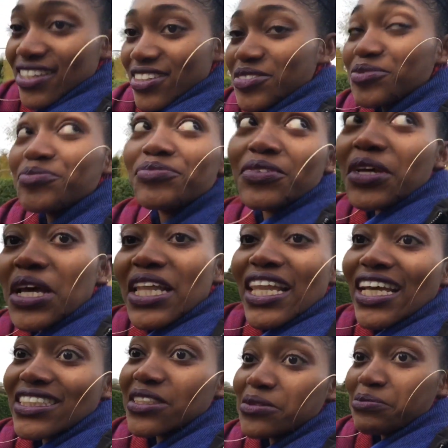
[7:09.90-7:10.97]
here,
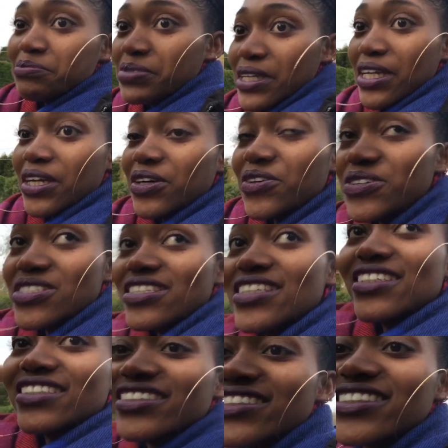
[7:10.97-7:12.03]
like some big
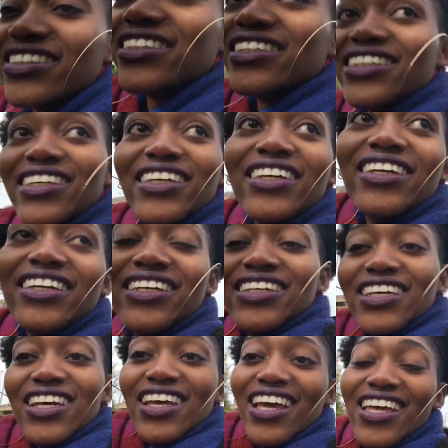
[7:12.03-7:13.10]
houses.
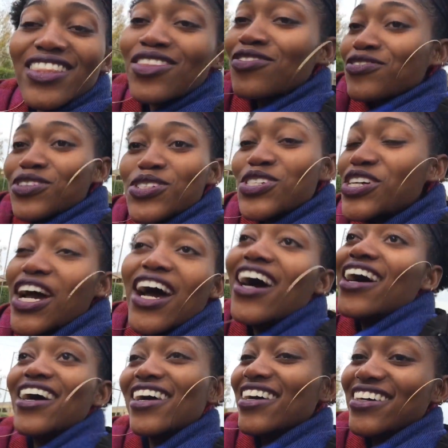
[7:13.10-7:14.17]
In the
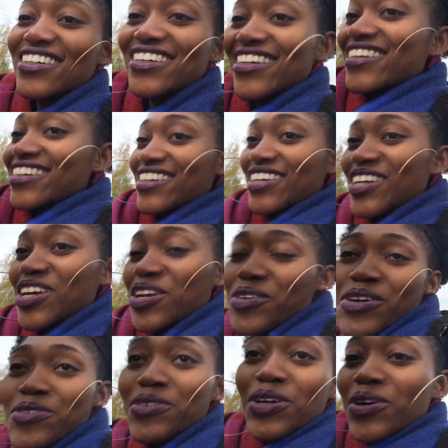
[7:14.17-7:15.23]
future,
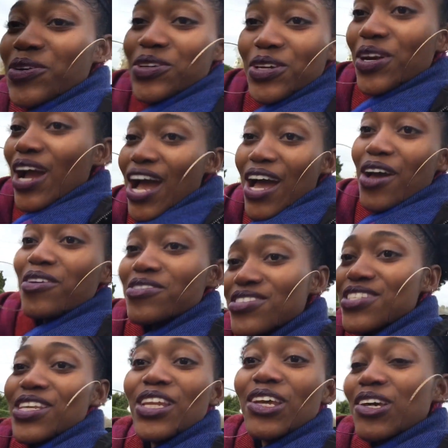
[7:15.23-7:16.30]
when we own our
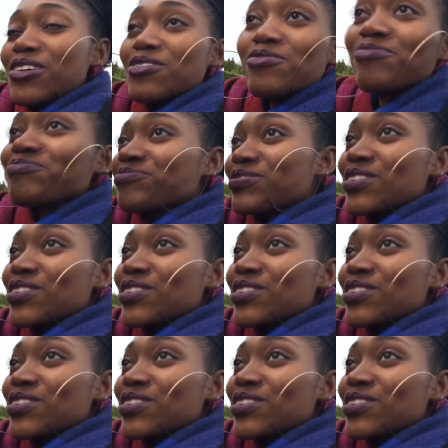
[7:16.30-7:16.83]
house, you know,